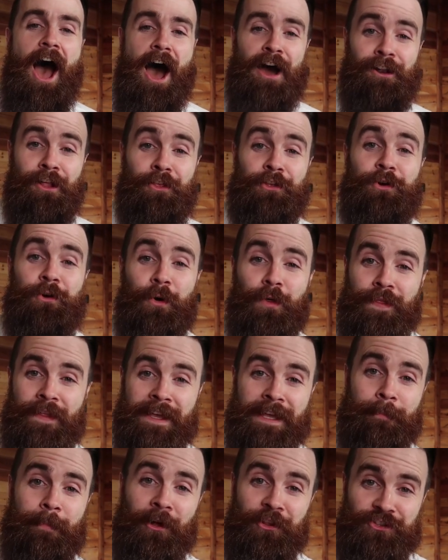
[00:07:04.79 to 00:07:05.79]
Another cool
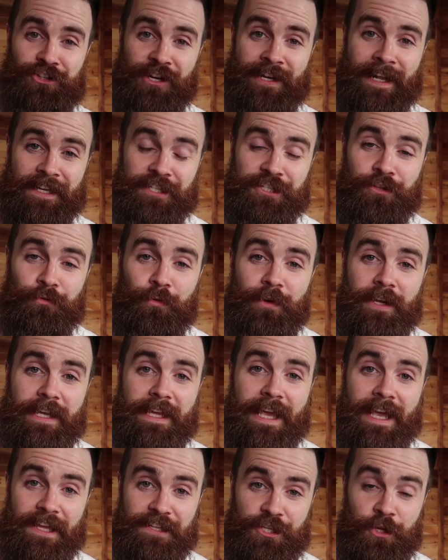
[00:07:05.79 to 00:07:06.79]
thing about
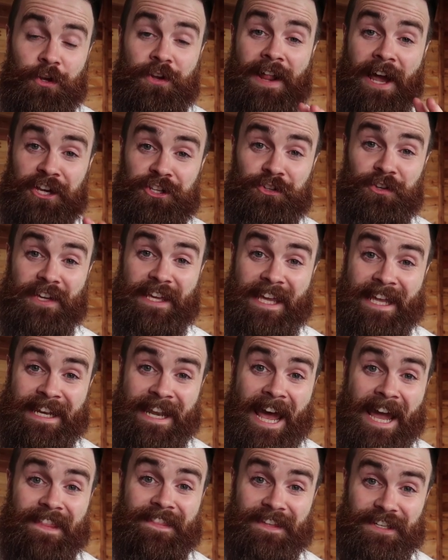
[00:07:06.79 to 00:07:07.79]
GNS3 is you can actually
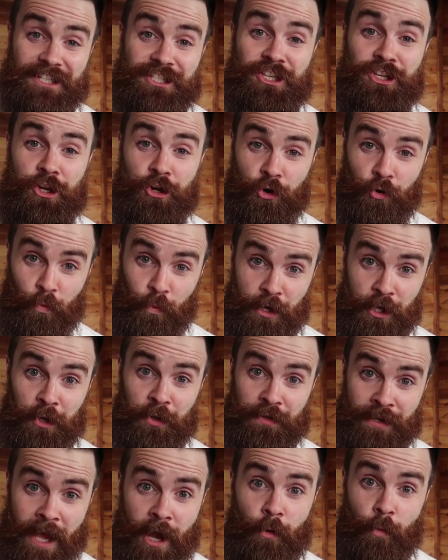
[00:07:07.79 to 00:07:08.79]
connect this to your
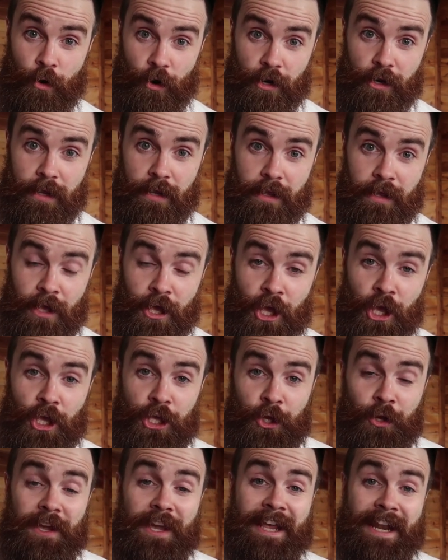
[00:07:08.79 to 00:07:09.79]
real network.
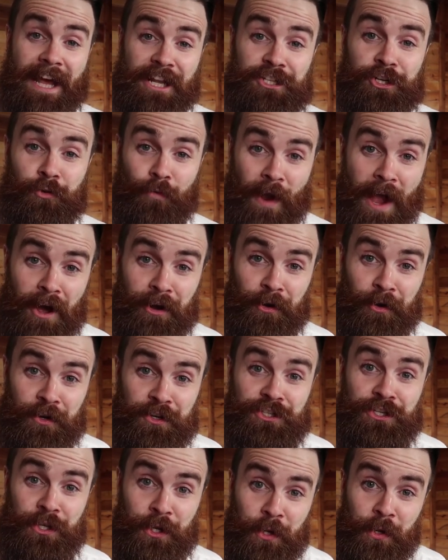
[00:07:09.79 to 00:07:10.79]
You can connect your router
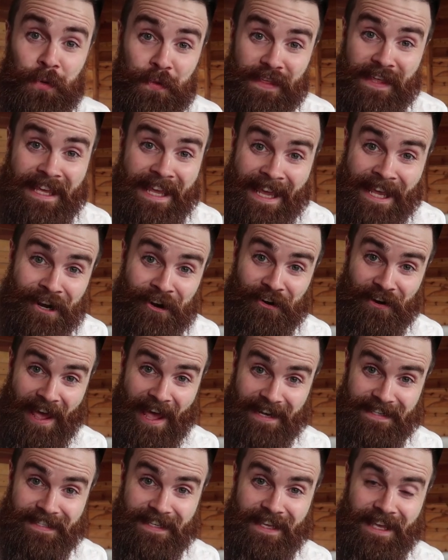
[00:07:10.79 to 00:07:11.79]
to the
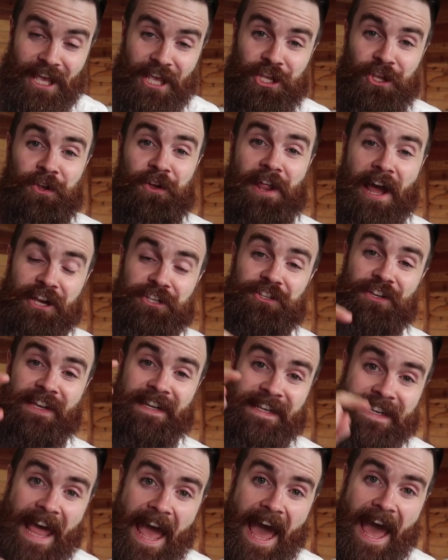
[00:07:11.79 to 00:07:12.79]
internet. You can actually
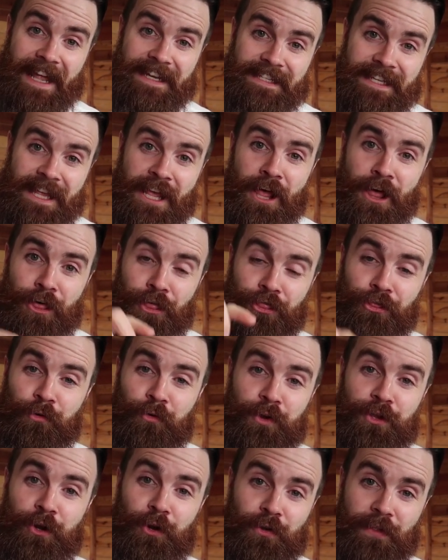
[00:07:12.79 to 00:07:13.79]
NAT
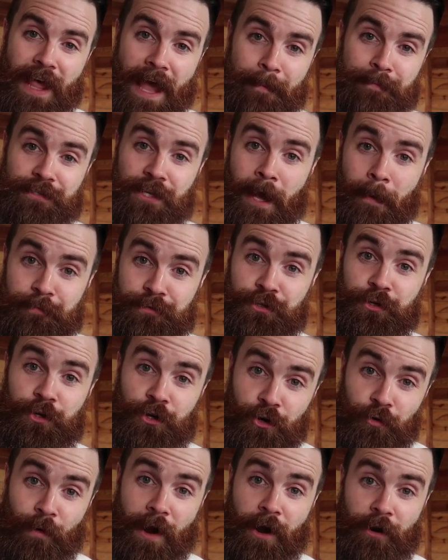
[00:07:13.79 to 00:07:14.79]
through your laptop to
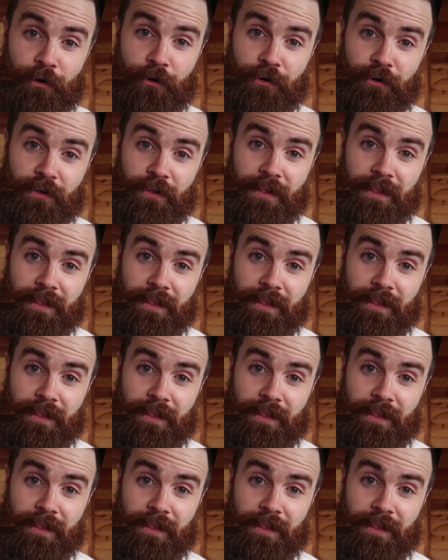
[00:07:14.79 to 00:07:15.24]
your router.